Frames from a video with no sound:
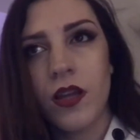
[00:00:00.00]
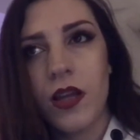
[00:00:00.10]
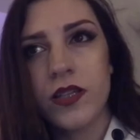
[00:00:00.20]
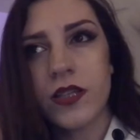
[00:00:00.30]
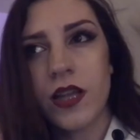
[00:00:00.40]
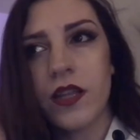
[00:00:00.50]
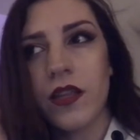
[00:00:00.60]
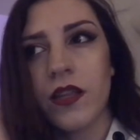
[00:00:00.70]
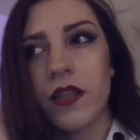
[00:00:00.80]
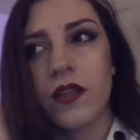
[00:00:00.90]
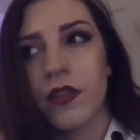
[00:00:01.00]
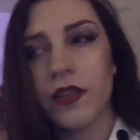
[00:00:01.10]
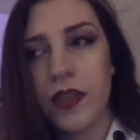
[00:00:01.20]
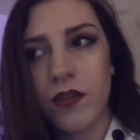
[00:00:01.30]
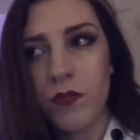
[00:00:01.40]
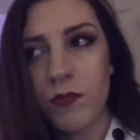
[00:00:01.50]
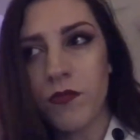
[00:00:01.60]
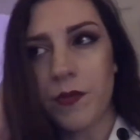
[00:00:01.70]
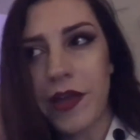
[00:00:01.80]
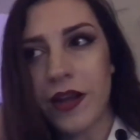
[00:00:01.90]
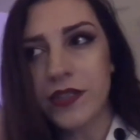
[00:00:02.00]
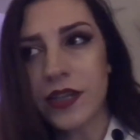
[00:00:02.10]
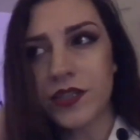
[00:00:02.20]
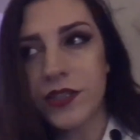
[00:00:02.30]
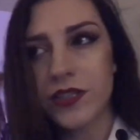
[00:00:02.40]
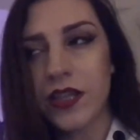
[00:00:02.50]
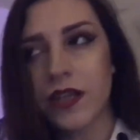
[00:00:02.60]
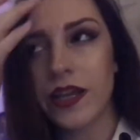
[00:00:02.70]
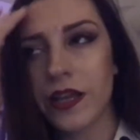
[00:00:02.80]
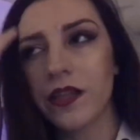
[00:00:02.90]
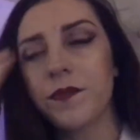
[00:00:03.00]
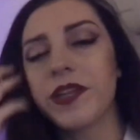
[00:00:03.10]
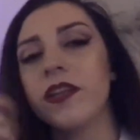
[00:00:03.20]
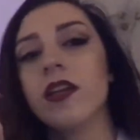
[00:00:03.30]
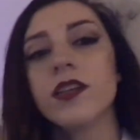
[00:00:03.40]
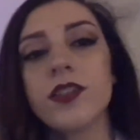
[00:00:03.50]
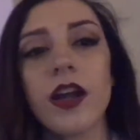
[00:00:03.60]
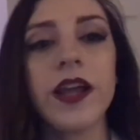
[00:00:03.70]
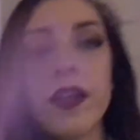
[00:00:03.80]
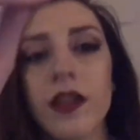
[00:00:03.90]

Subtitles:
just gotta, one of my hair extensions just had to get clipped in. Sorry.